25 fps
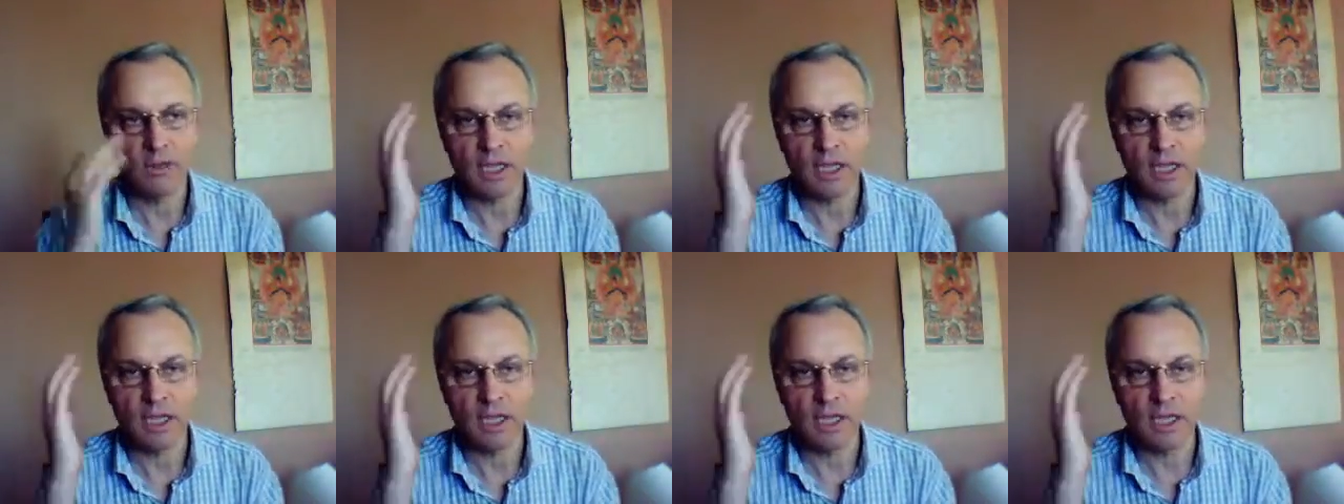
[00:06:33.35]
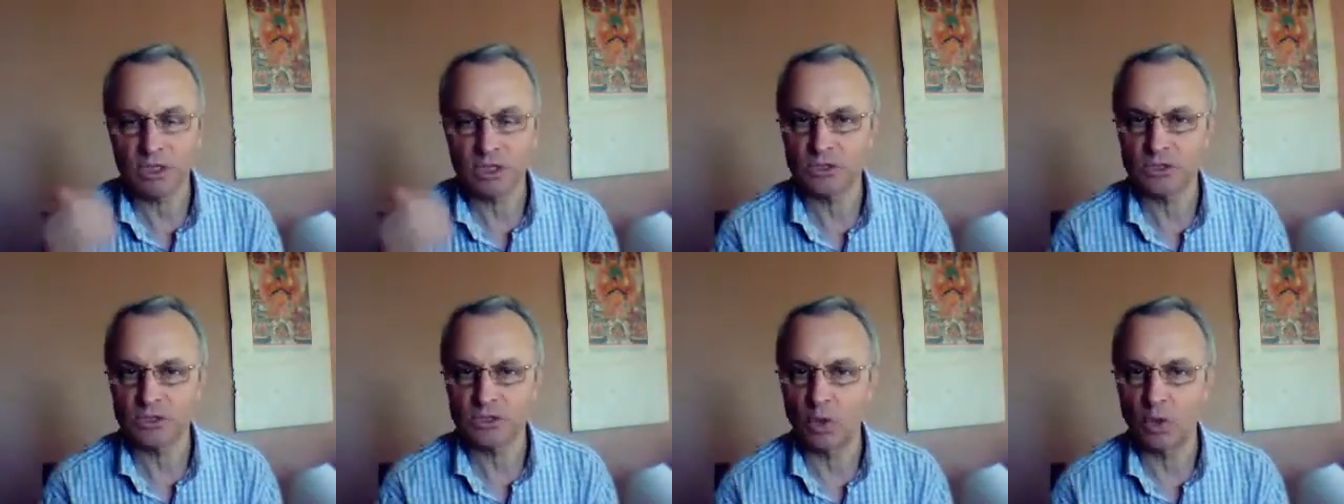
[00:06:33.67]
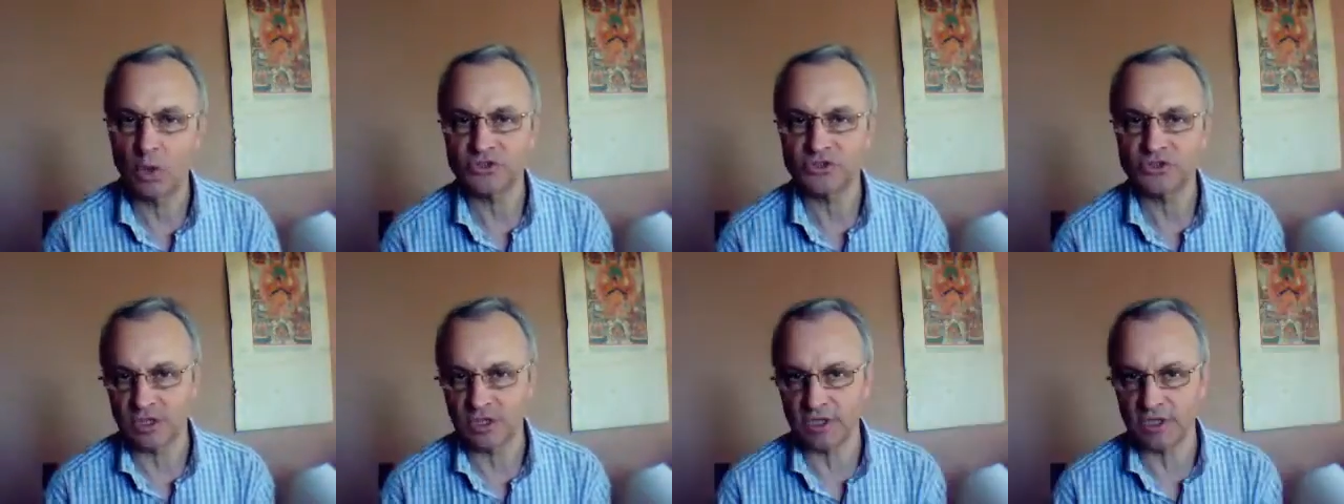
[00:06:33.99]
they can just
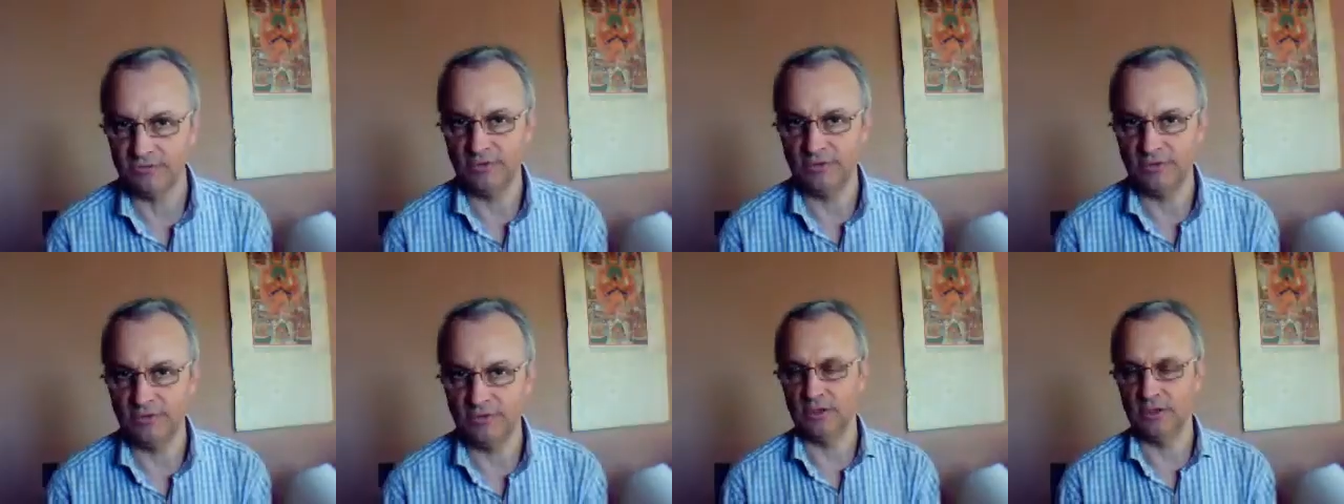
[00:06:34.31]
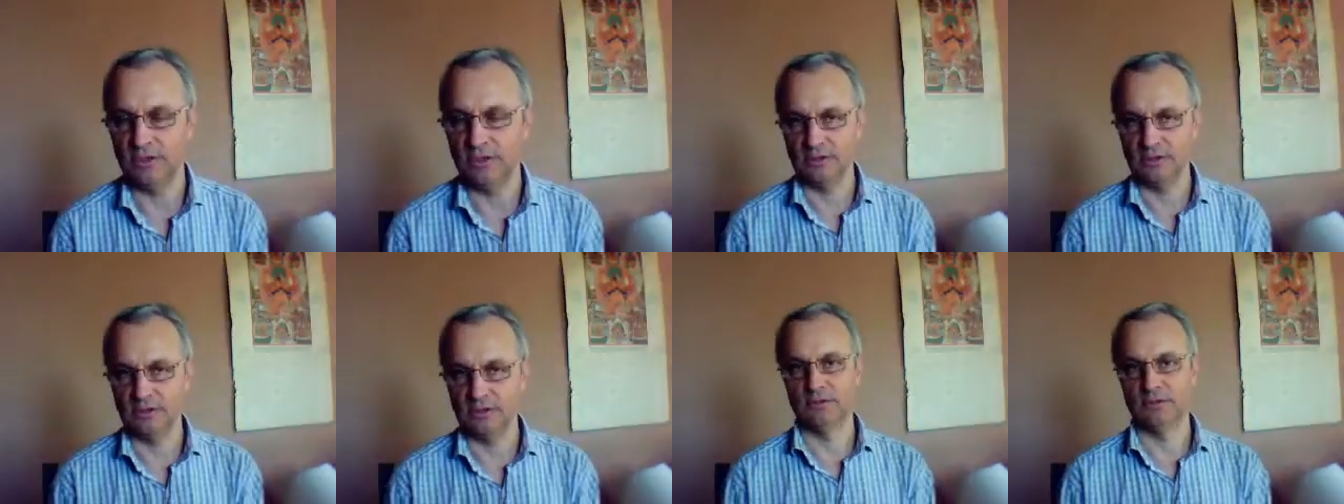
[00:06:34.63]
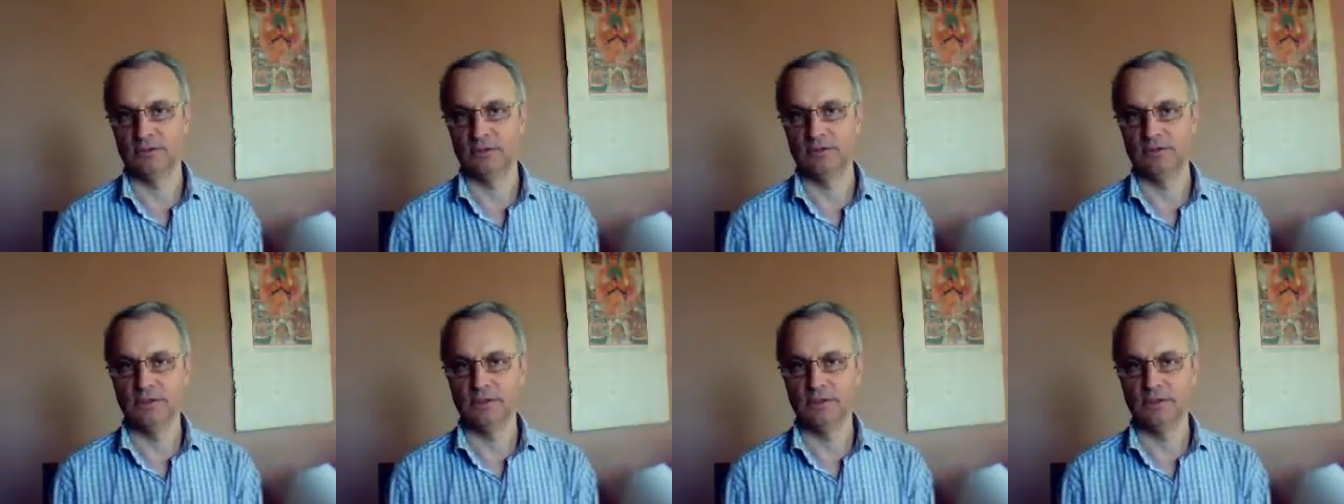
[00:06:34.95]
go stuff it.
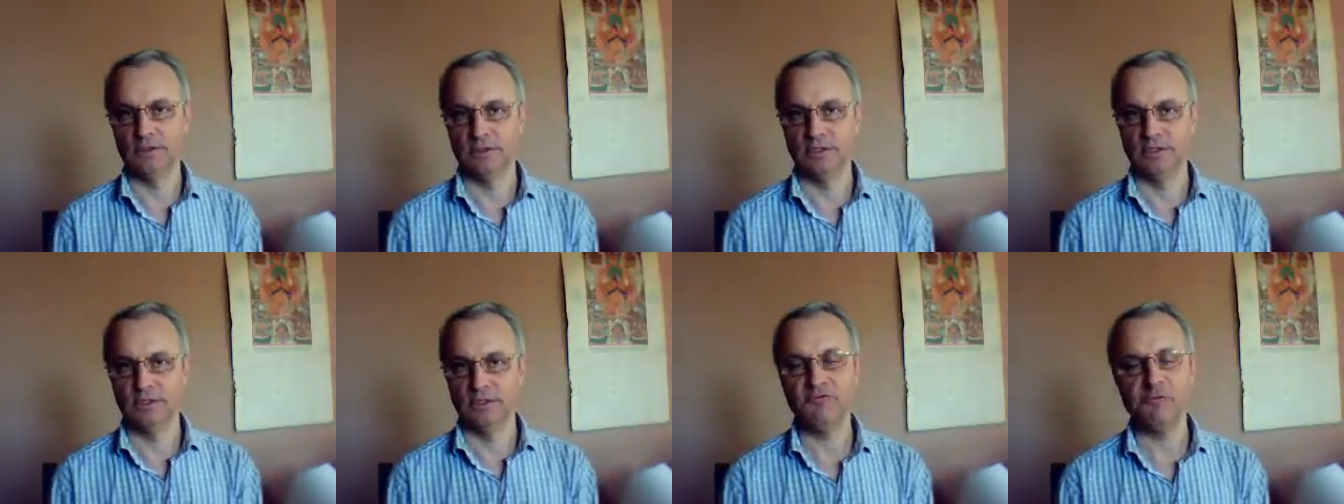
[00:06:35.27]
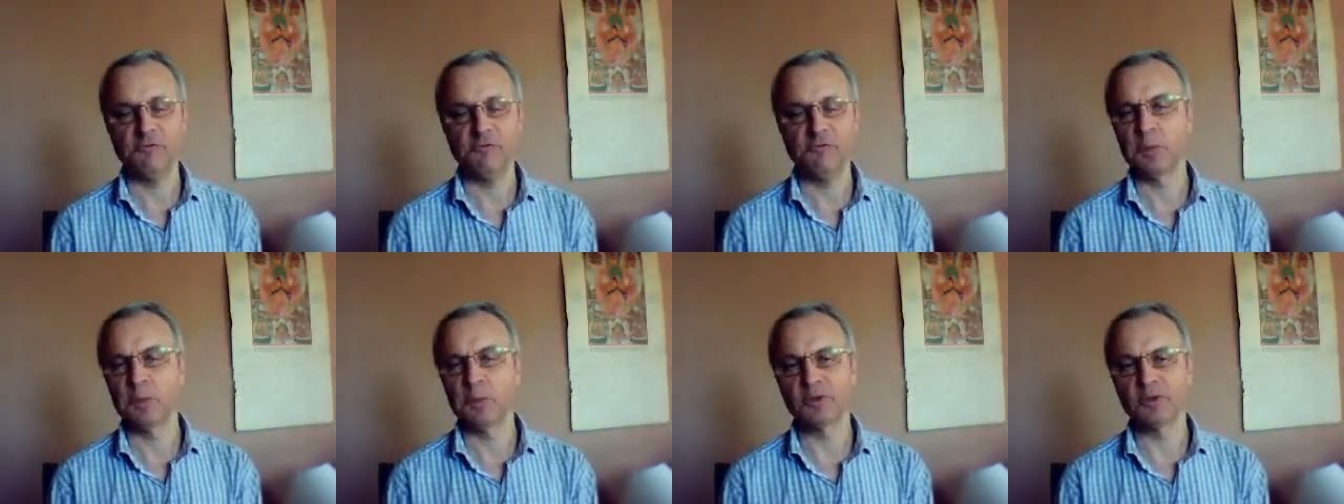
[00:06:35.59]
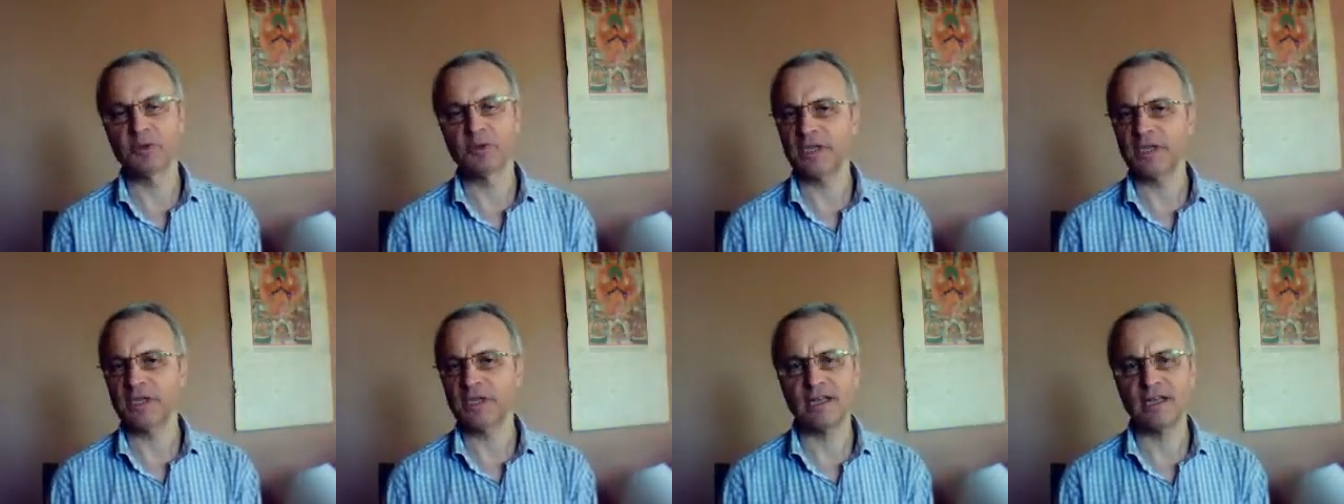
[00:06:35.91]
If people
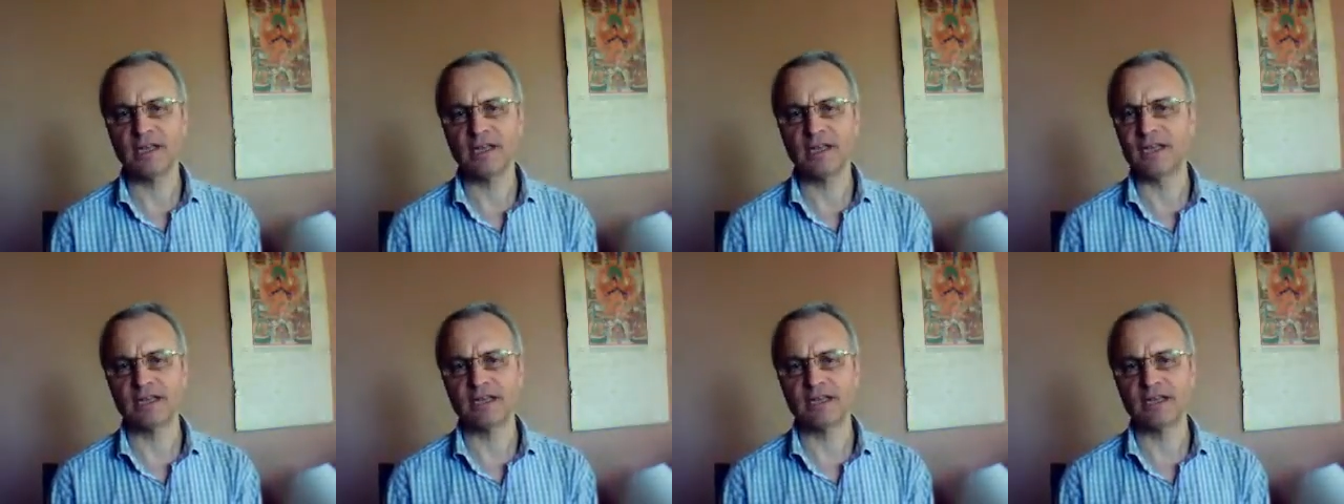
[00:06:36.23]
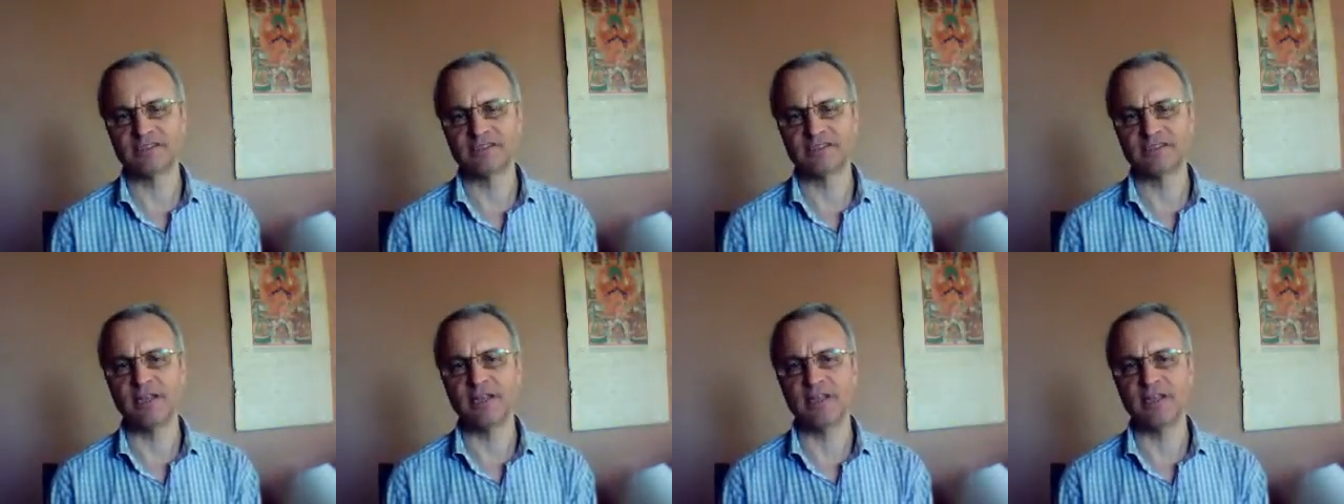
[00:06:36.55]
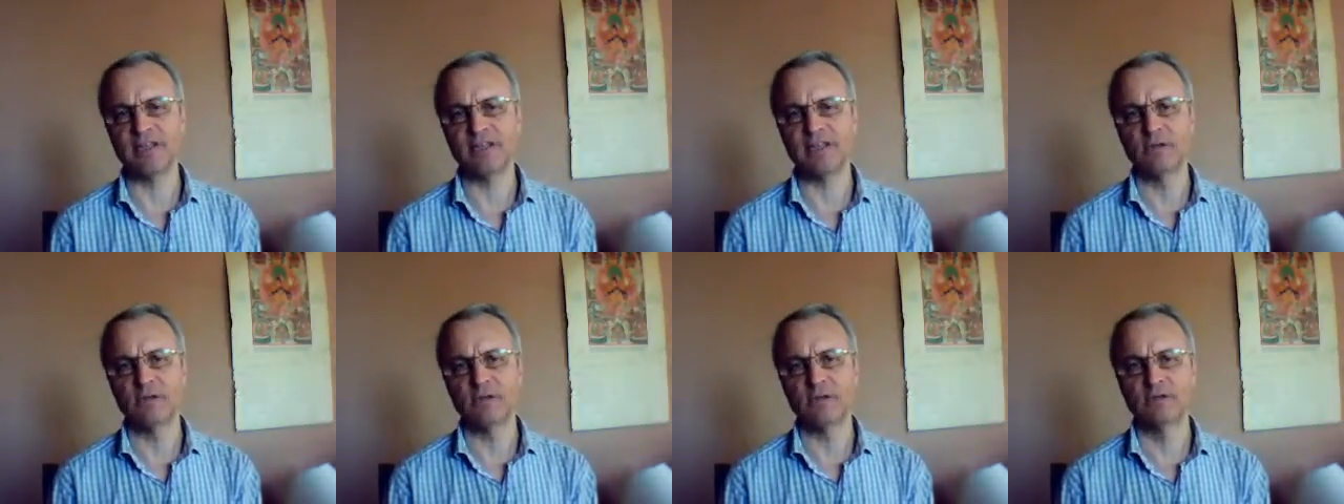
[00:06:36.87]
don't get it, they can
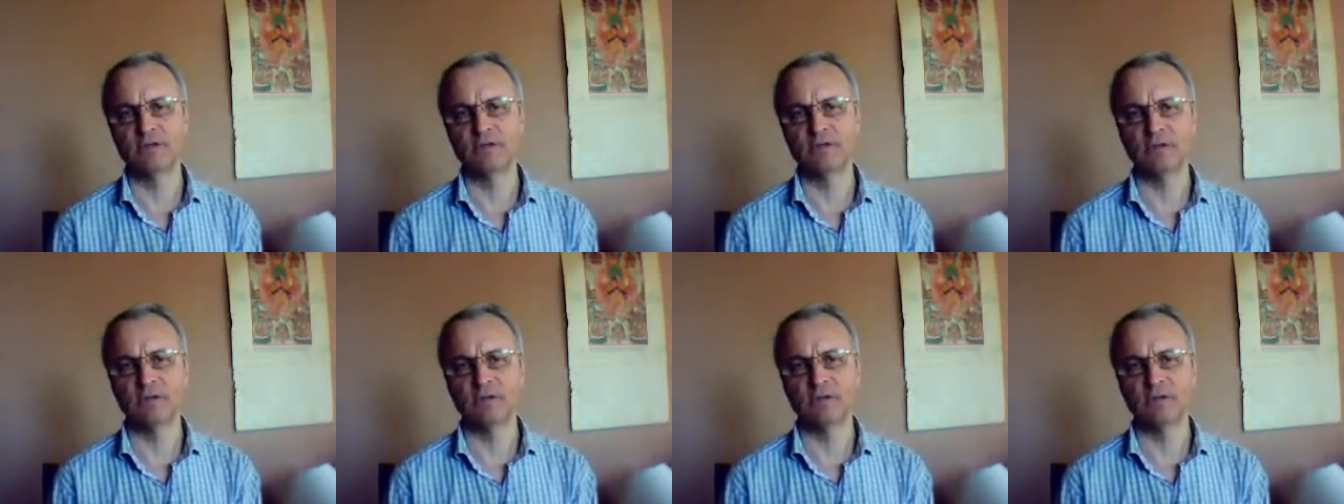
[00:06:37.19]
stuff it.